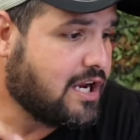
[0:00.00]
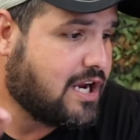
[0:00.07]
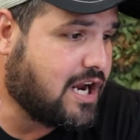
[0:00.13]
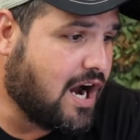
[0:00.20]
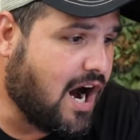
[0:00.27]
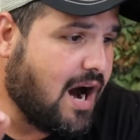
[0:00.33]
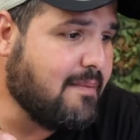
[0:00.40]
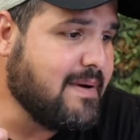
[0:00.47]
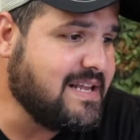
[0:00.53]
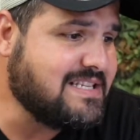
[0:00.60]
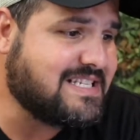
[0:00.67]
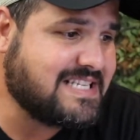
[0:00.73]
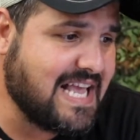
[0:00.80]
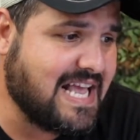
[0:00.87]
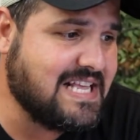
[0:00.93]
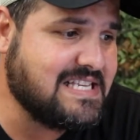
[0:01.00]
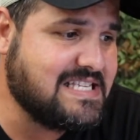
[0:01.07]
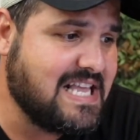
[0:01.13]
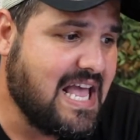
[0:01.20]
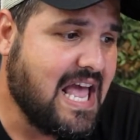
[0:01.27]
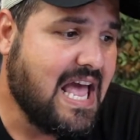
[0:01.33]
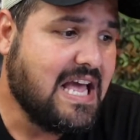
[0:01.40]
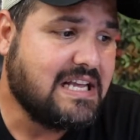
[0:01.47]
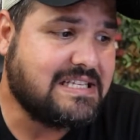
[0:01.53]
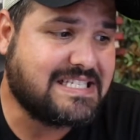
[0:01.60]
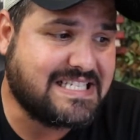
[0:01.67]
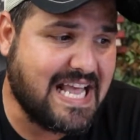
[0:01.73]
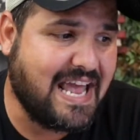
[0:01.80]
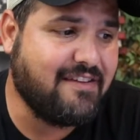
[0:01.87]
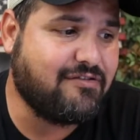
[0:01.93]
Common sense
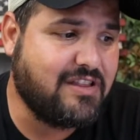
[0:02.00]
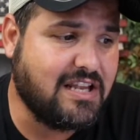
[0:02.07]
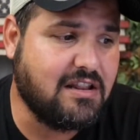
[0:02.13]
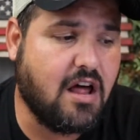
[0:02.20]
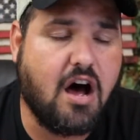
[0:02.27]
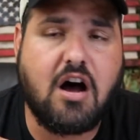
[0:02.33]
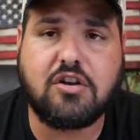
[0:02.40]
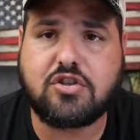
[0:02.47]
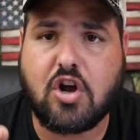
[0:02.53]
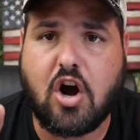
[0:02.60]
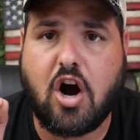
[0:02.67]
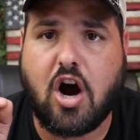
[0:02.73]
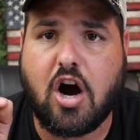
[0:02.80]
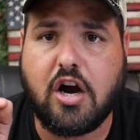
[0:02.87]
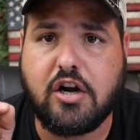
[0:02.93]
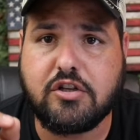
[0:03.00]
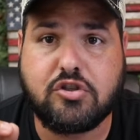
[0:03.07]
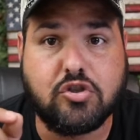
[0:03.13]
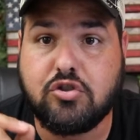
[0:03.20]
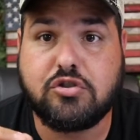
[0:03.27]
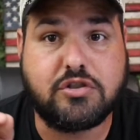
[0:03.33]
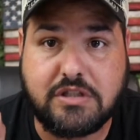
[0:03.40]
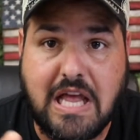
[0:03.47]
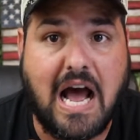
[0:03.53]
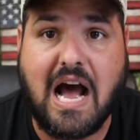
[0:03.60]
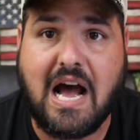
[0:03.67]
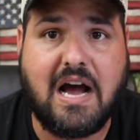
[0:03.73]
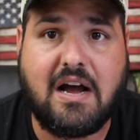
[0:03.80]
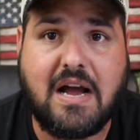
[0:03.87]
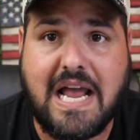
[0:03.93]
safety laws does
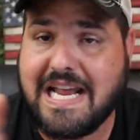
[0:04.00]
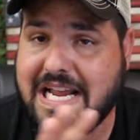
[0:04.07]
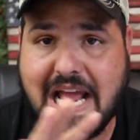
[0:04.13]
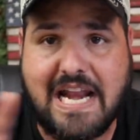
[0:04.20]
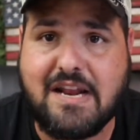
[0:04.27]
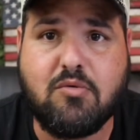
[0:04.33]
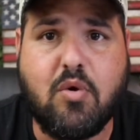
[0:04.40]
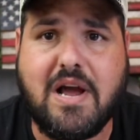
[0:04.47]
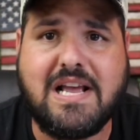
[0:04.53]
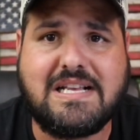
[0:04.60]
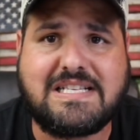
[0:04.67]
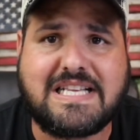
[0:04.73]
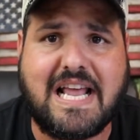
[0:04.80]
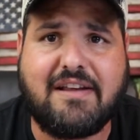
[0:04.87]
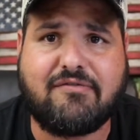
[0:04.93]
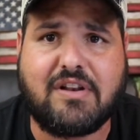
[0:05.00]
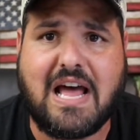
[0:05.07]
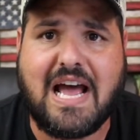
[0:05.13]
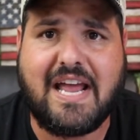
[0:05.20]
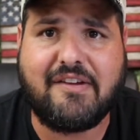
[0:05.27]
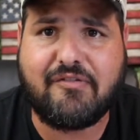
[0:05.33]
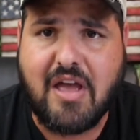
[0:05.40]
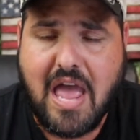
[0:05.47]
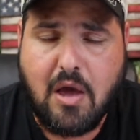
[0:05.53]
not in any way save life.